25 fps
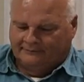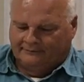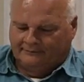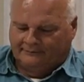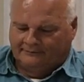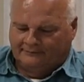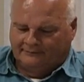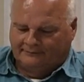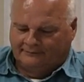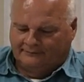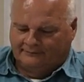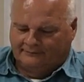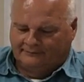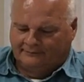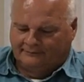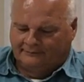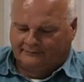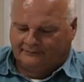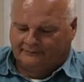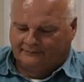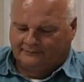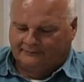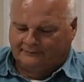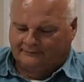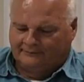
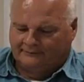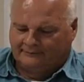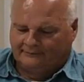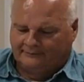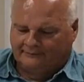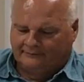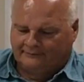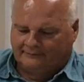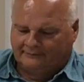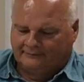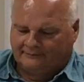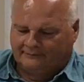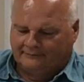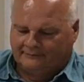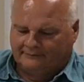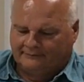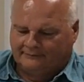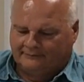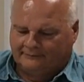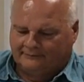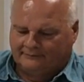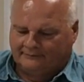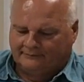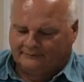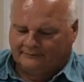
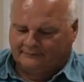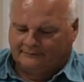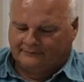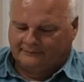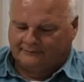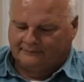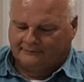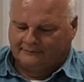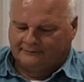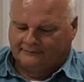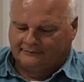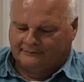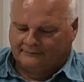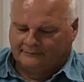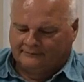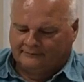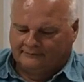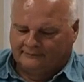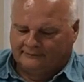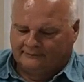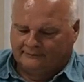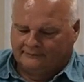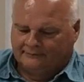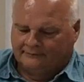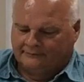
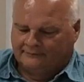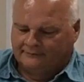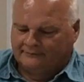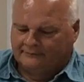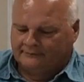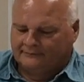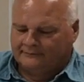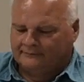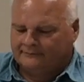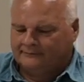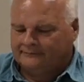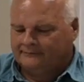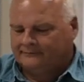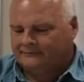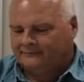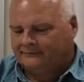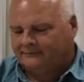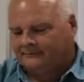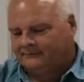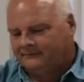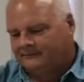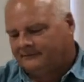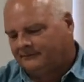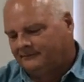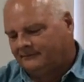
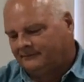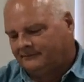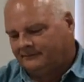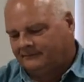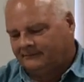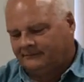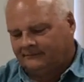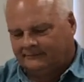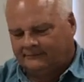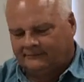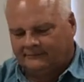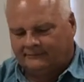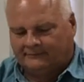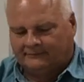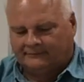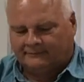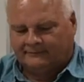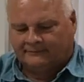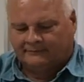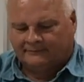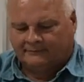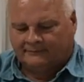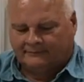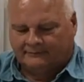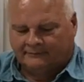
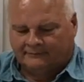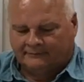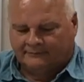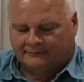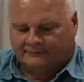No words are spoken by the person on screen.